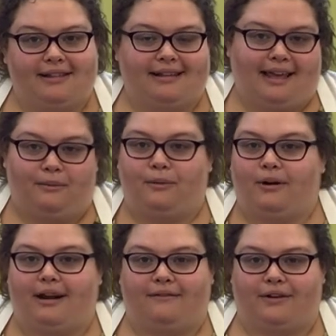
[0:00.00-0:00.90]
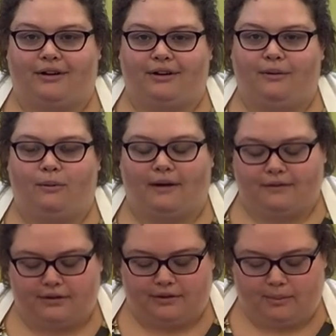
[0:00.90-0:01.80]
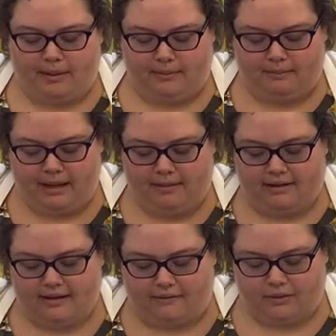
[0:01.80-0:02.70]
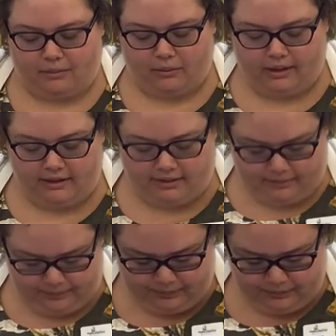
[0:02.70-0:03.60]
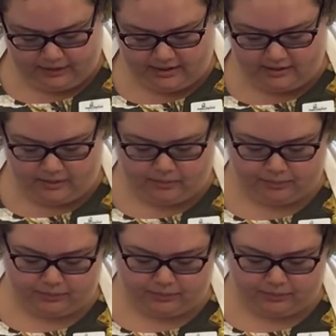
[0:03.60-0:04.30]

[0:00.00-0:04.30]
Again, wherever your baby is comfortable with. So,